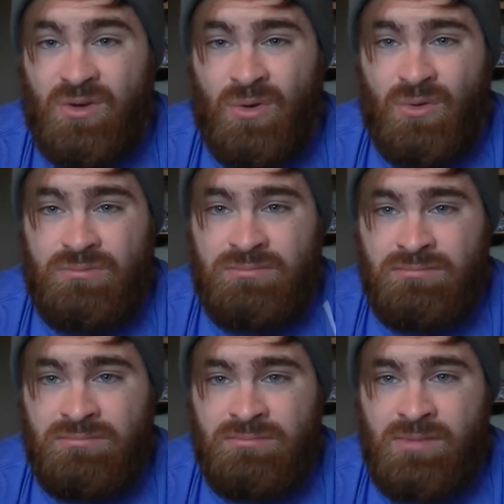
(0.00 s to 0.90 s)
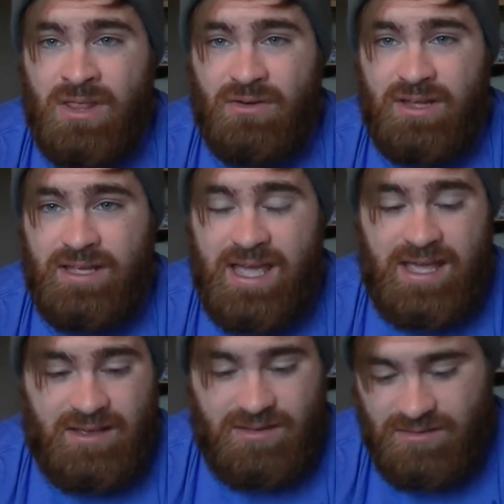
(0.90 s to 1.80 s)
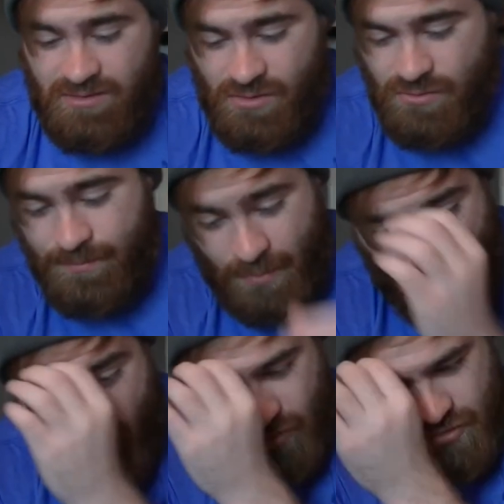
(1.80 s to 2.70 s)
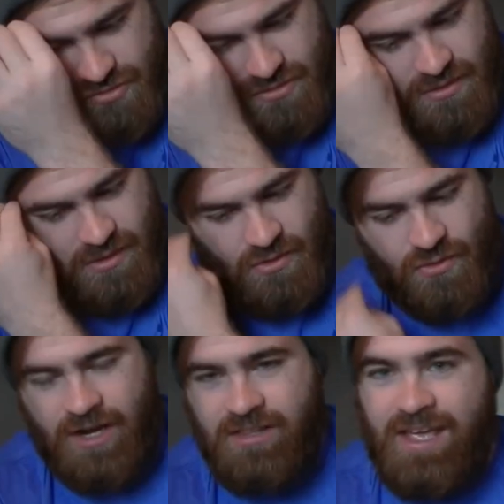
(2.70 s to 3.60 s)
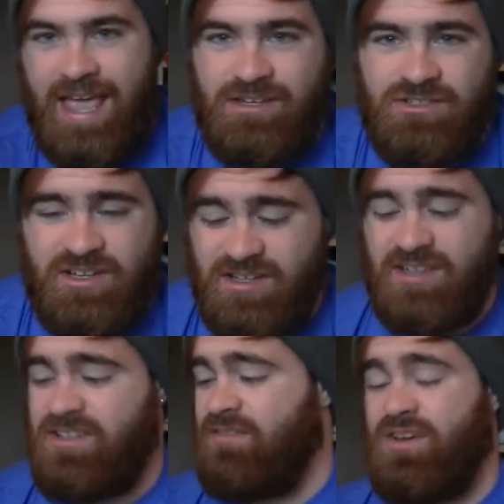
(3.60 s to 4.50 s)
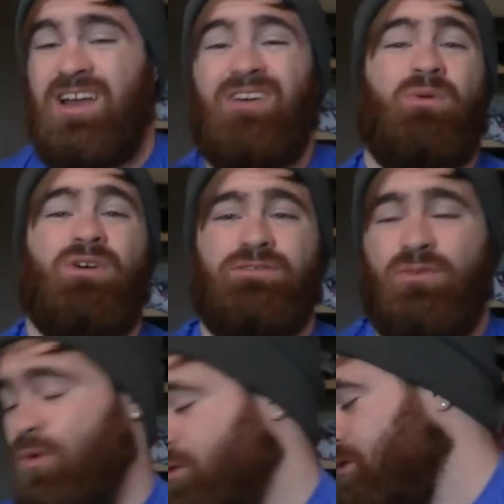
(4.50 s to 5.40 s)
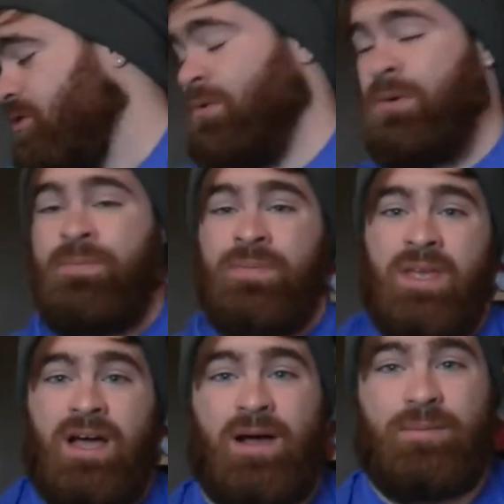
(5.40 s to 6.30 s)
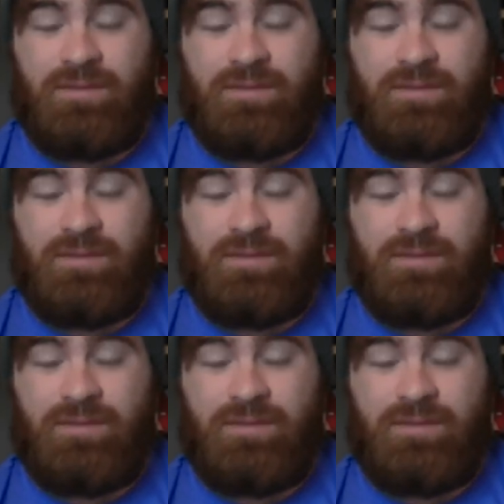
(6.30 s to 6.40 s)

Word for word: or whether I get, uh, you know, perks or anything extra, anything i don't have a clue what it's for, so I'll be